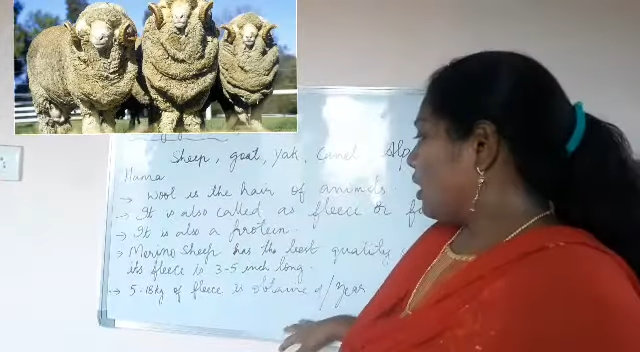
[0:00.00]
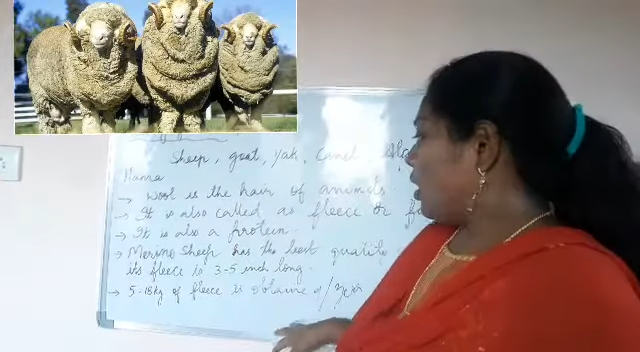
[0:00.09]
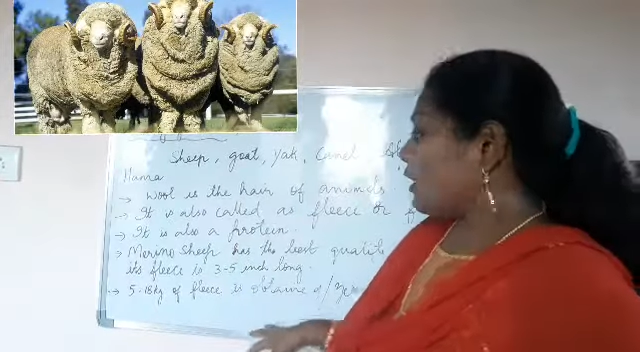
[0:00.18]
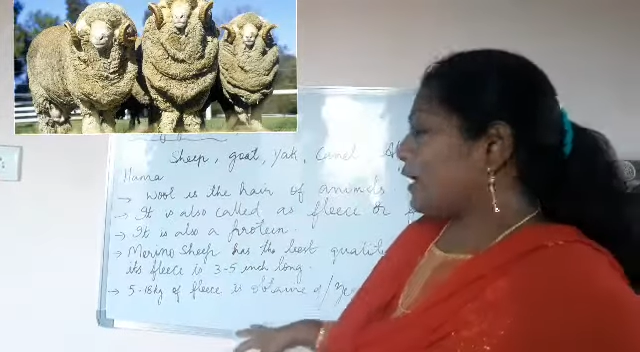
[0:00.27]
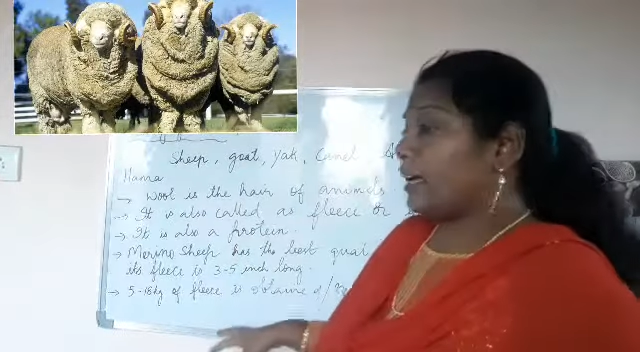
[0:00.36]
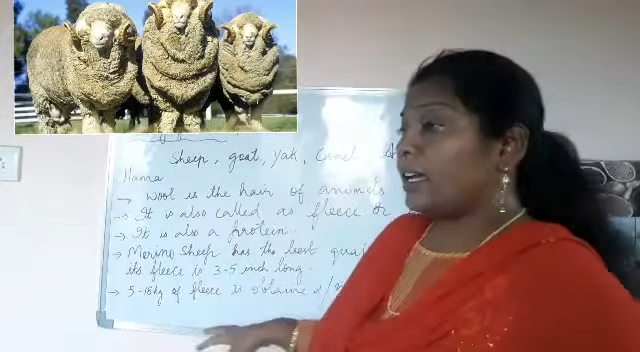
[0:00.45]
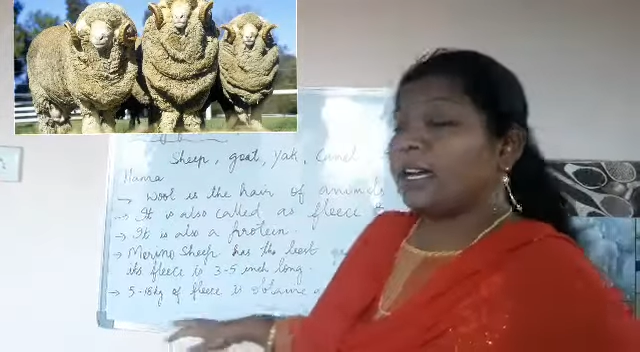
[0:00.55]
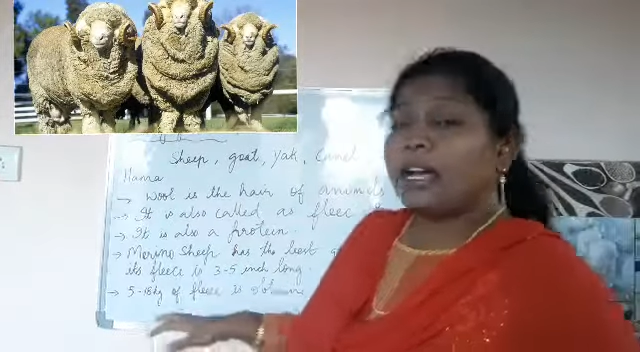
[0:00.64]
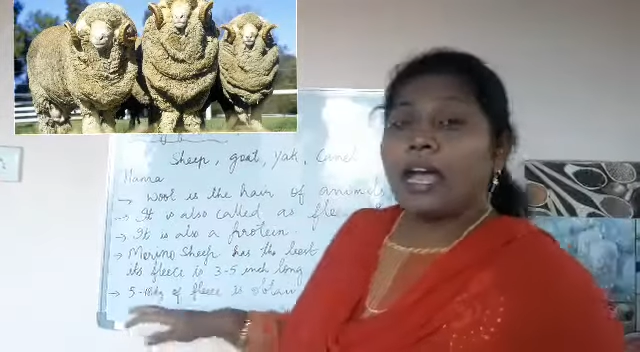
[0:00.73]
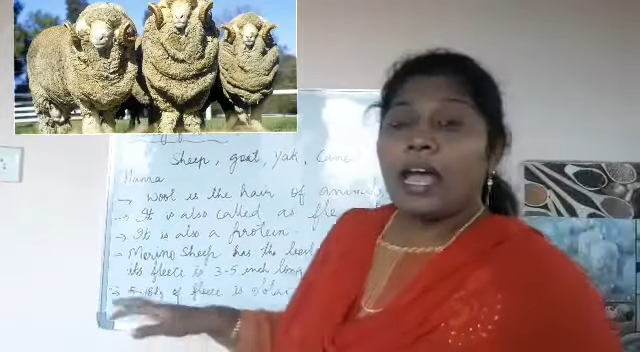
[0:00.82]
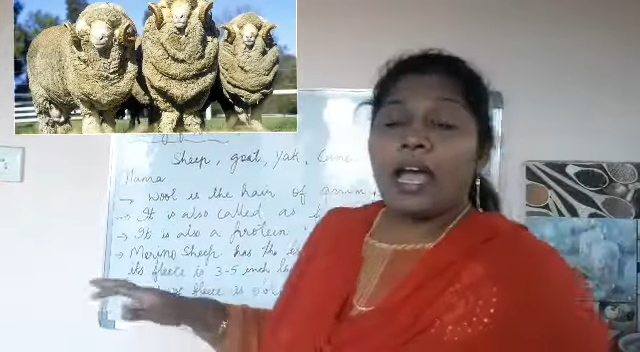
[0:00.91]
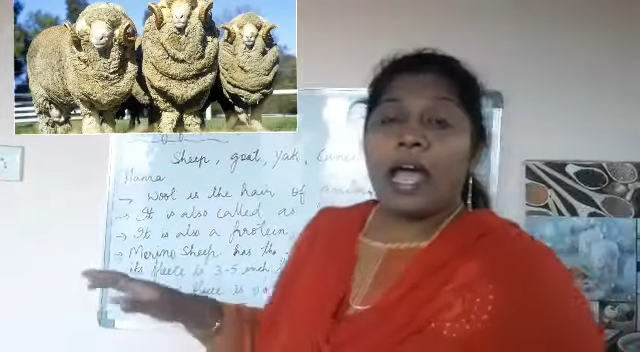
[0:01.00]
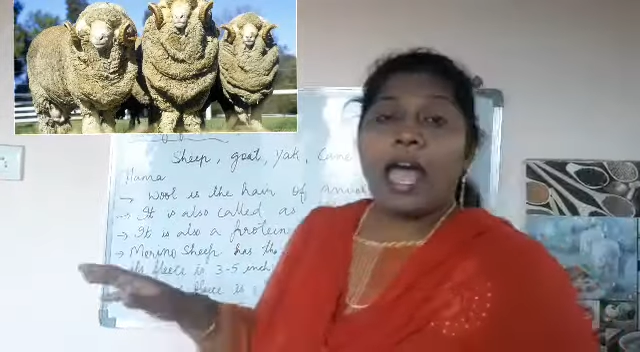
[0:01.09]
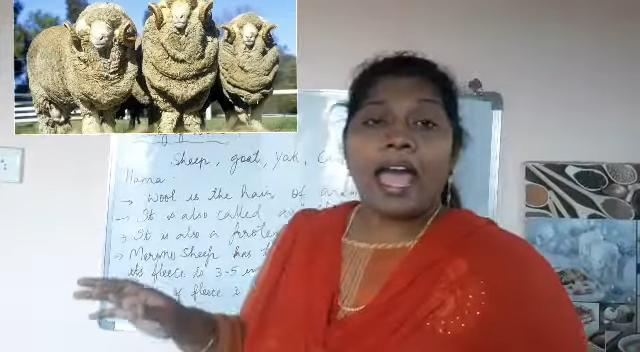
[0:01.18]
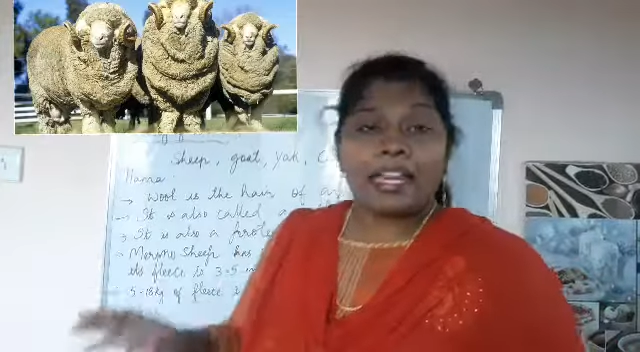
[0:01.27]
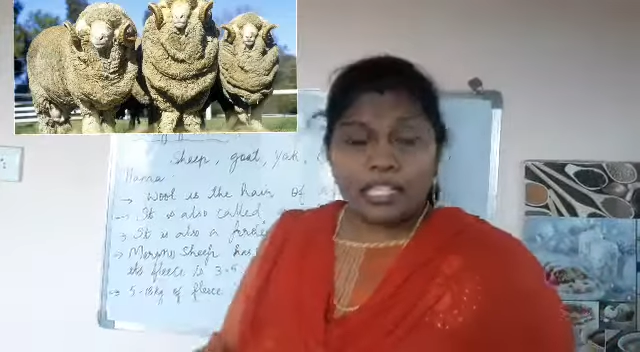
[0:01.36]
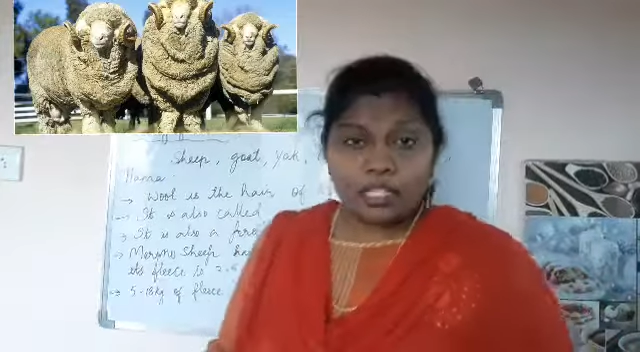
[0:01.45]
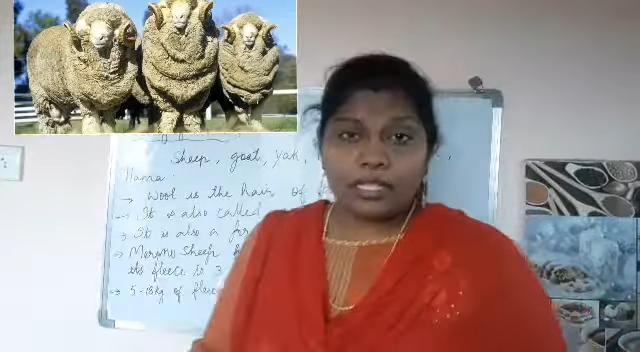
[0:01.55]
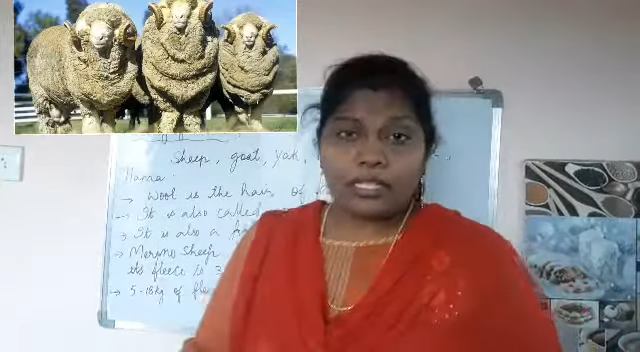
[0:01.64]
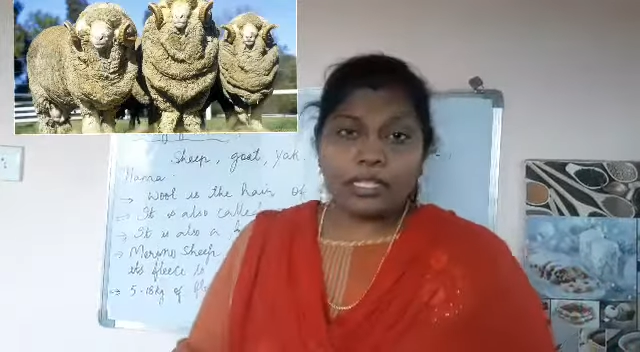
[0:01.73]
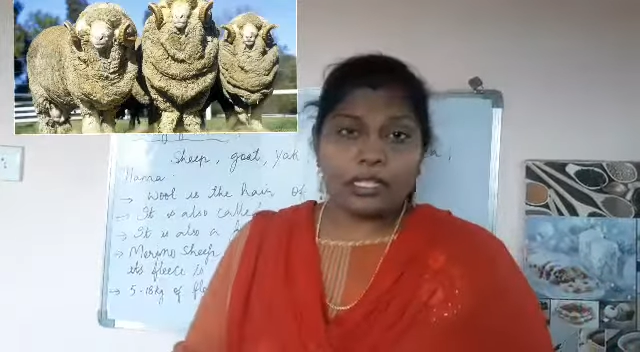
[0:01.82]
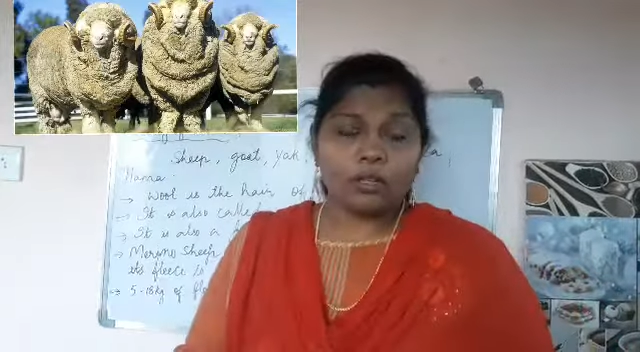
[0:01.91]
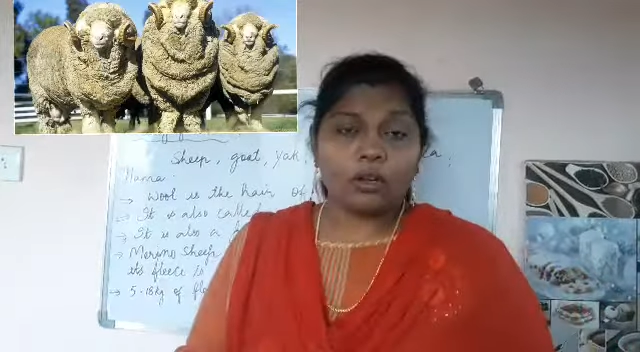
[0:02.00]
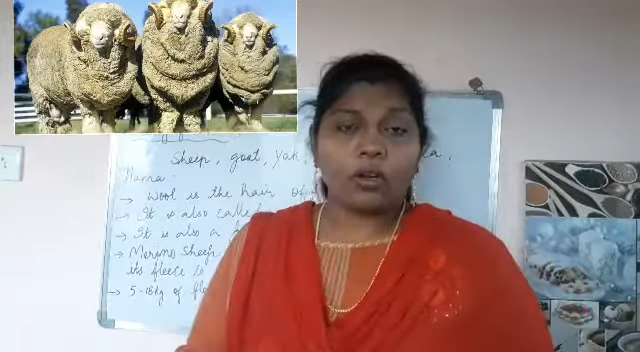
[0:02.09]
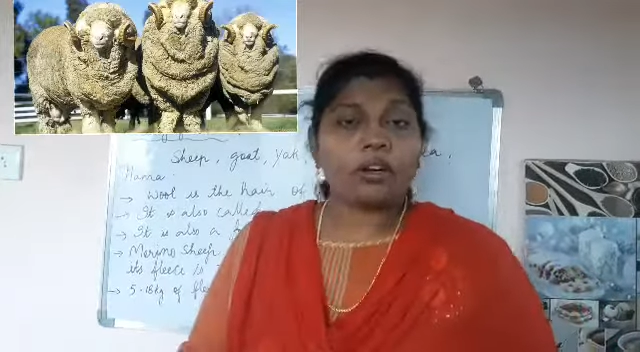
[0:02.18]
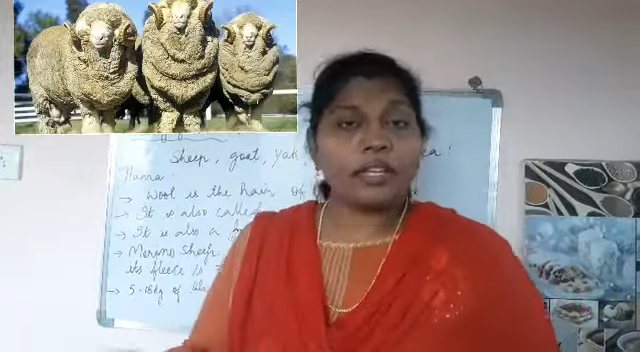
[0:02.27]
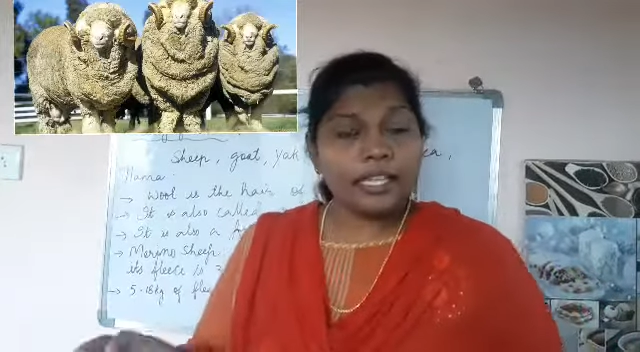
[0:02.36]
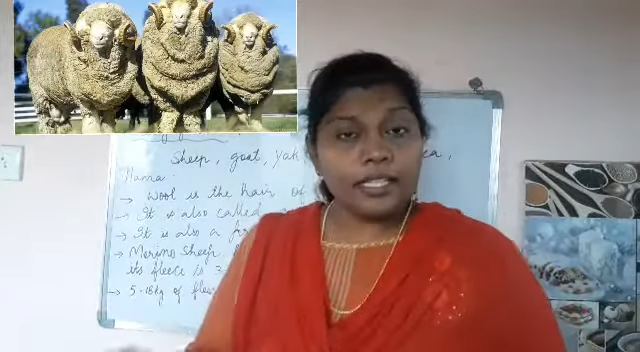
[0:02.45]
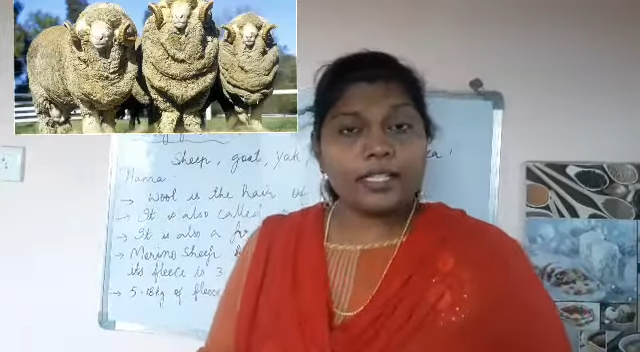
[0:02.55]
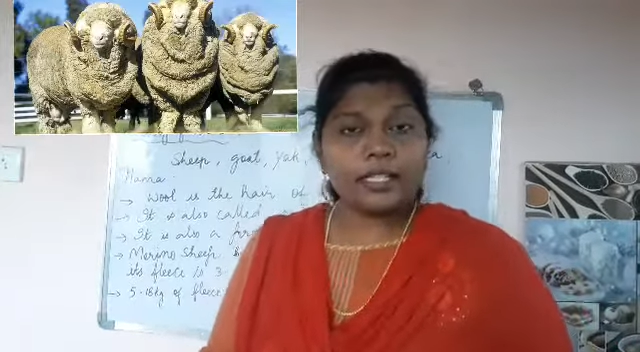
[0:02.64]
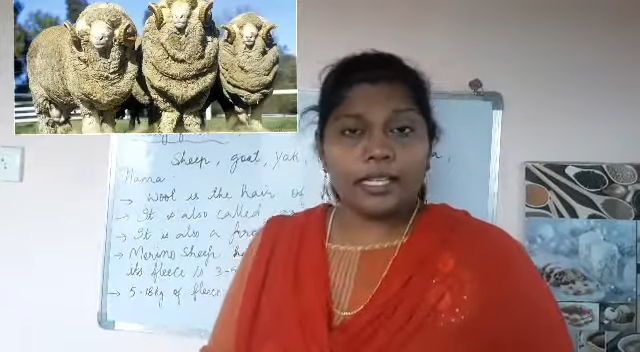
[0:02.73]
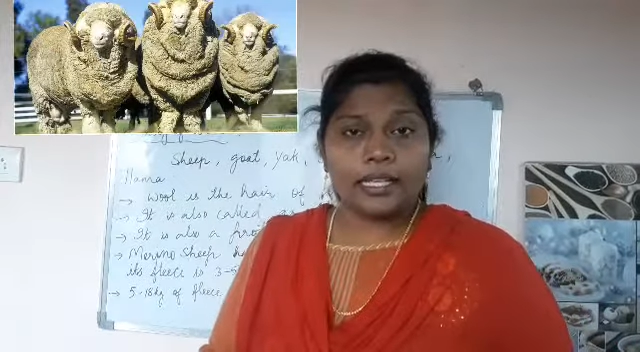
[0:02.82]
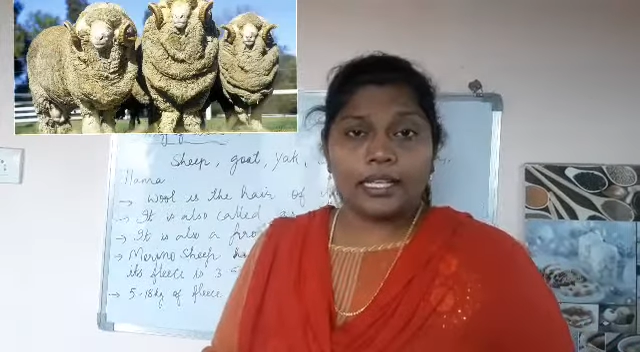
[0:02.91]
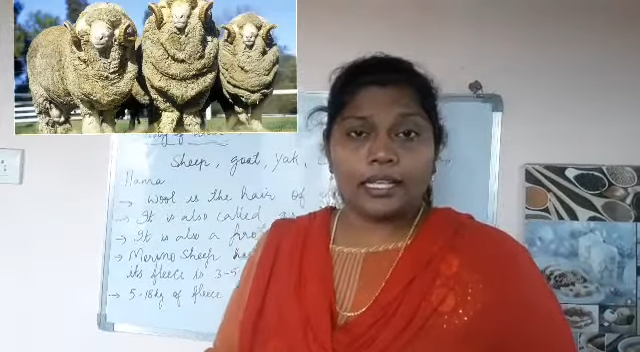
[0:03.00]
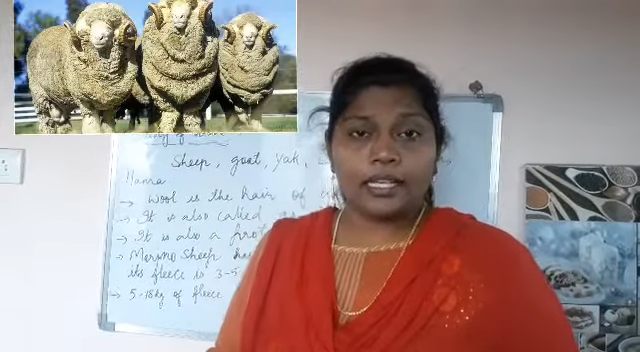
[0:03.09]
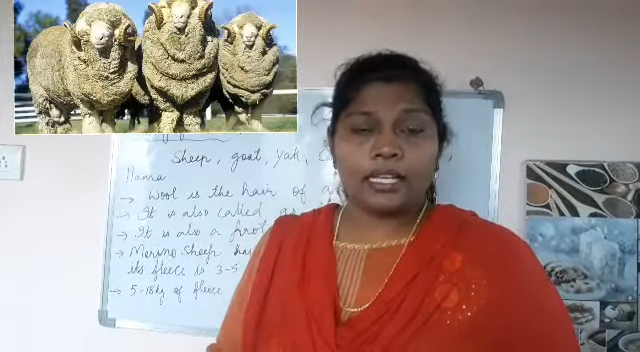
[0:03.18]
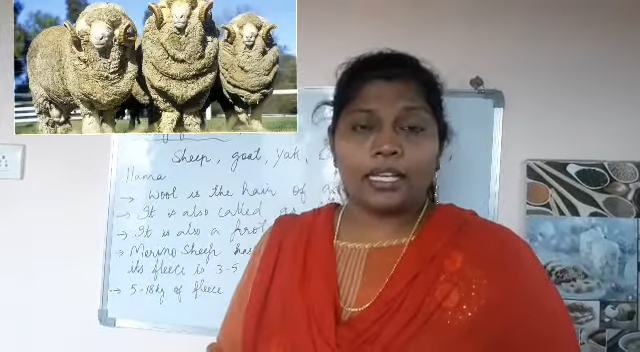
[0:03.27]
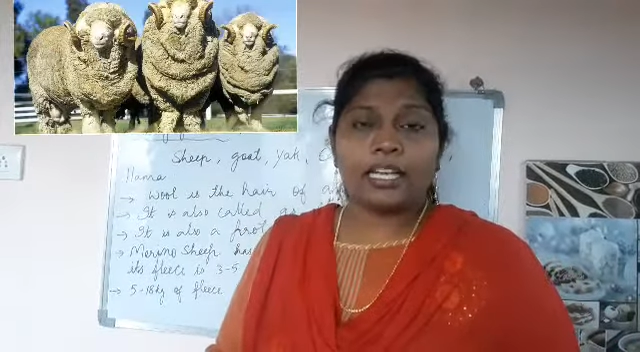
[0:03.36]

Okay, annually or yearly,